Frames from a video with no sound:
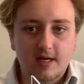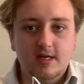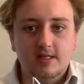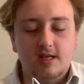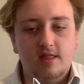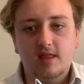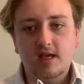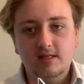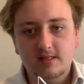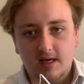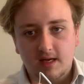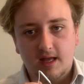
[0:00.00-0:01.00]
So
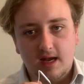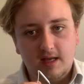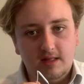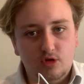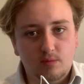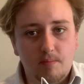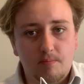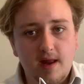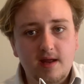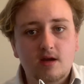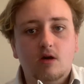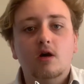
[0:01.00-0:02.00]
things are getting a little bit
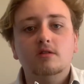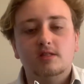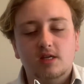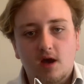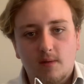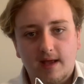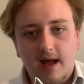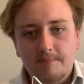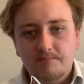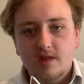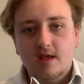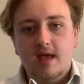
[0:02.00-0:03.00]
better. Your odds are going
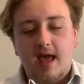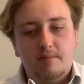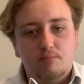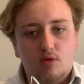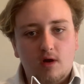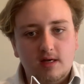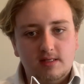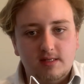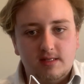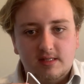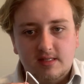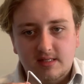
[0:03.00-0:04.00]
up, and
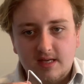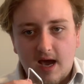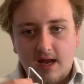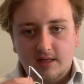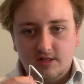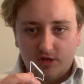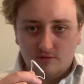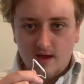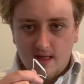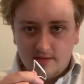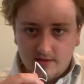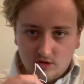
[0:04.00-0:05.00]
prices are starting to,
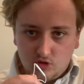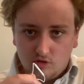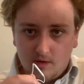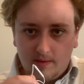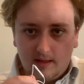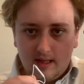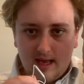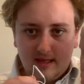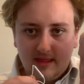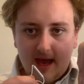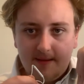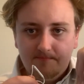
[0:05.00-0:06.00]
rather than dropping like
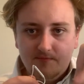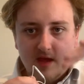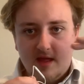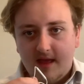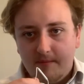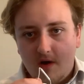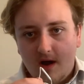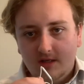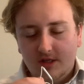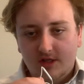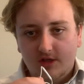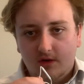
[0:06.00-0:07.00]
that, they might
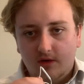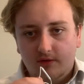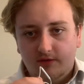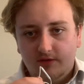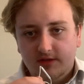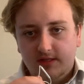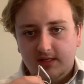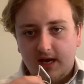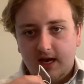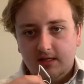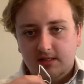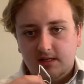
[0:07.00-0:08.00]
just sort of
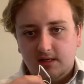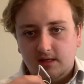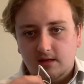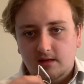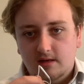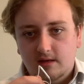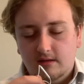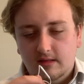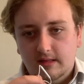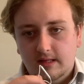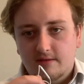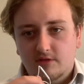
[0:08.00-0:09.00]
start to
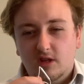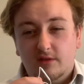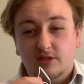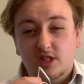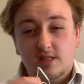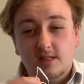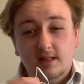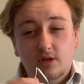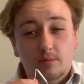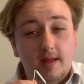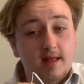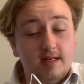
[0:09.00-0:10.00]
level off just a
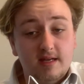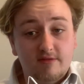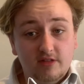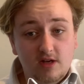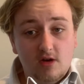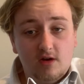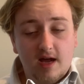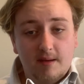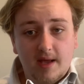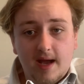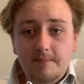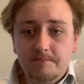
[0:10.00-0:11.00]
little bit. They're definitely not
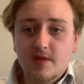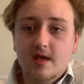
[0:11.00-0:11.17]
coming up.